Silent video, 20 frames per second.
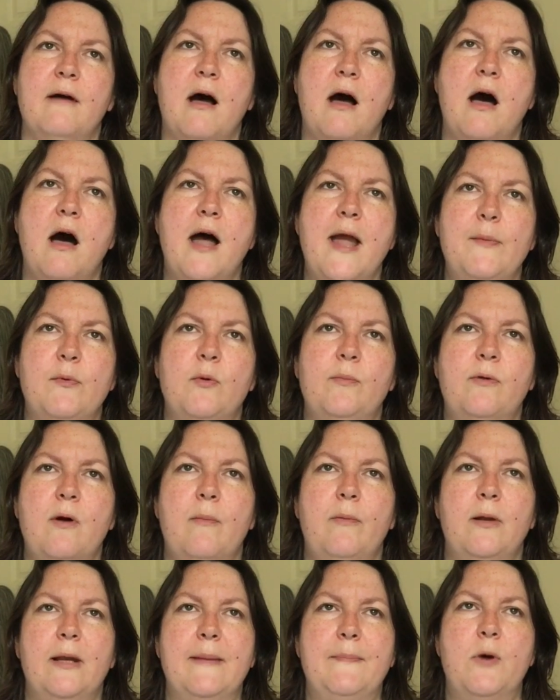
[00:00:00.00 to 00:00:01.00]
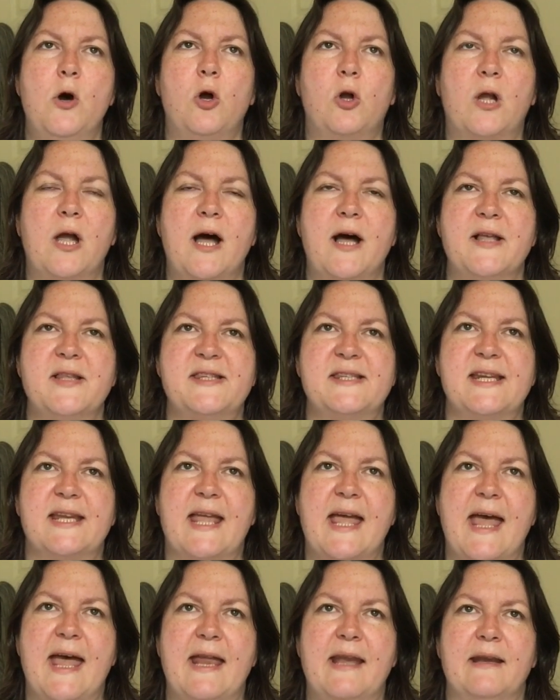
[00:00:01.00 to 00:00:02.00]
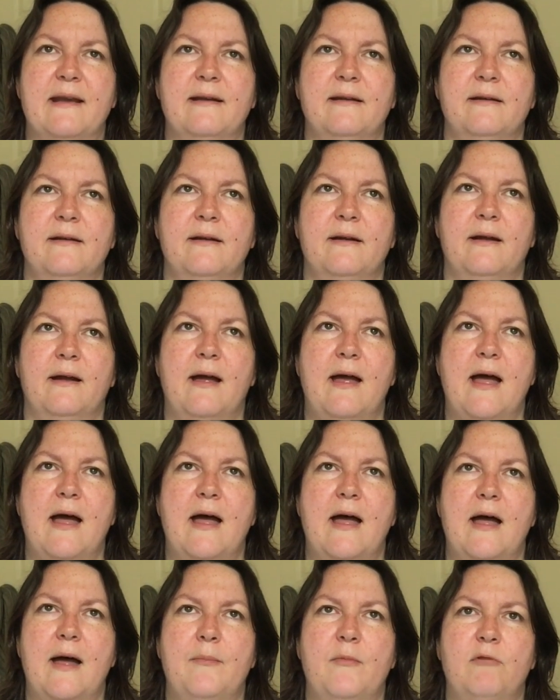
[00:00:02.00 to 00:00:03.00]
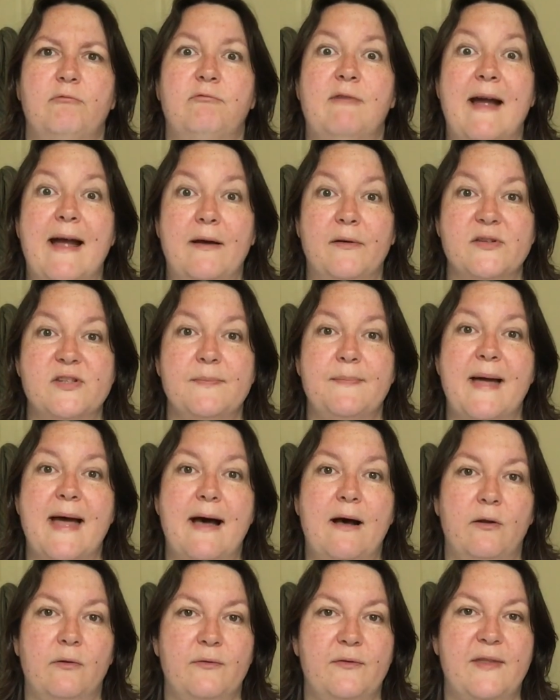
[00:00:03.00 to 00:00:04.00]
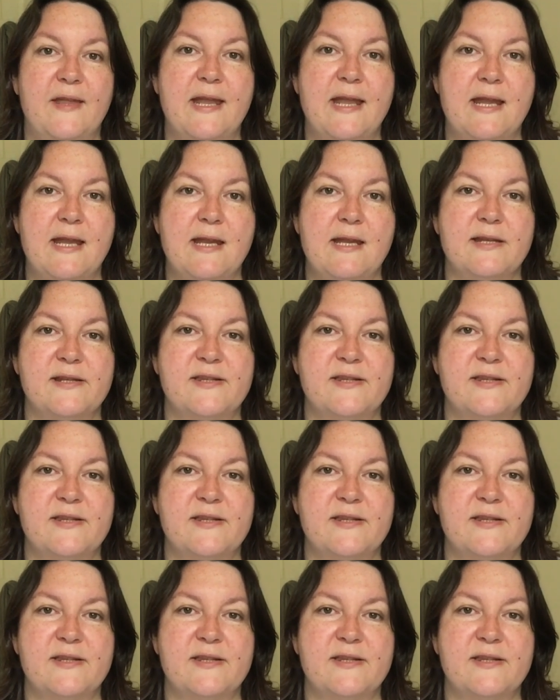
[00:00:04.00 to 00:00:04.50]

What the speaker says: I will probably podcast again round about the